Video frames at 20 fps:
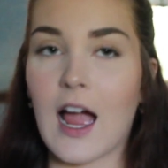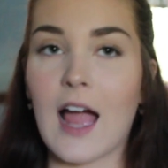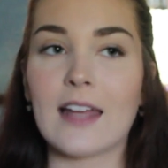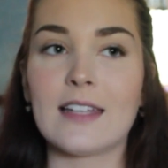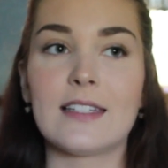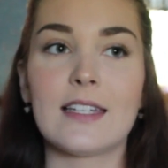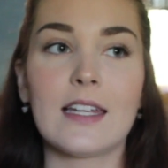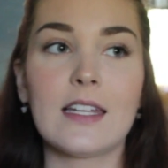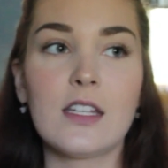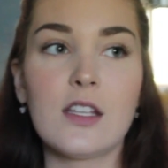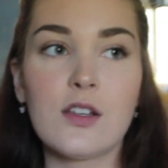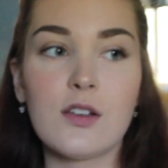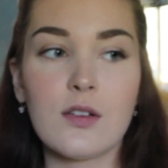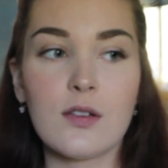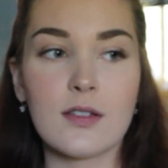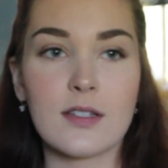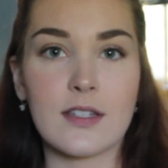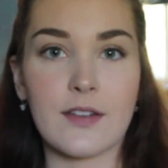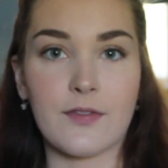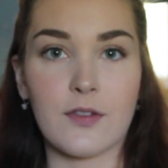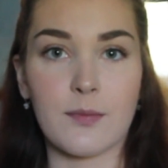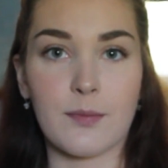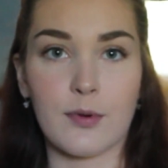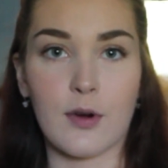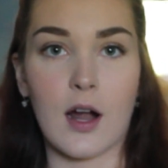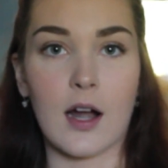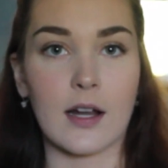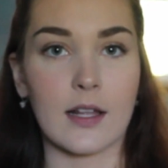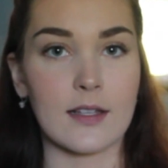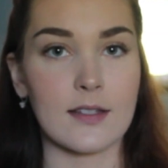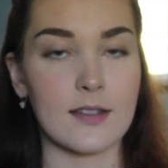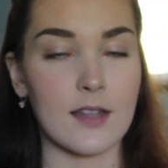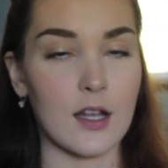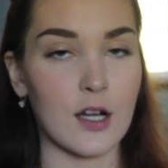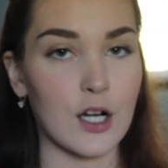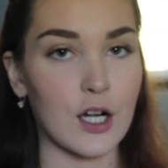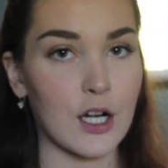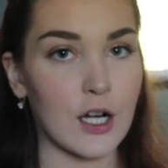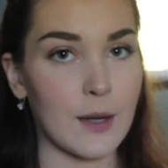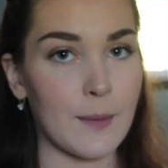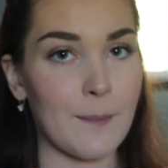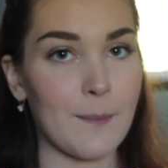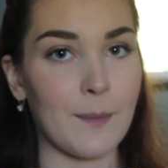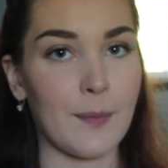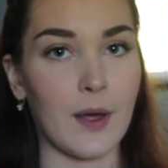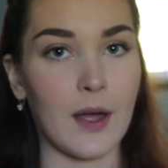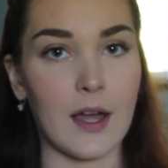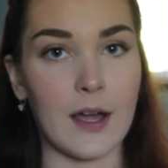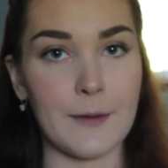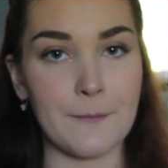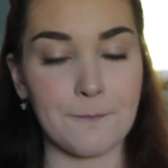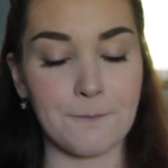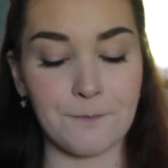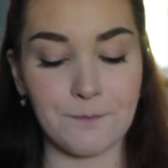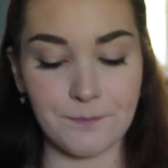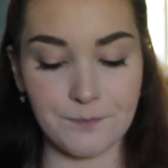I did use different products than her, but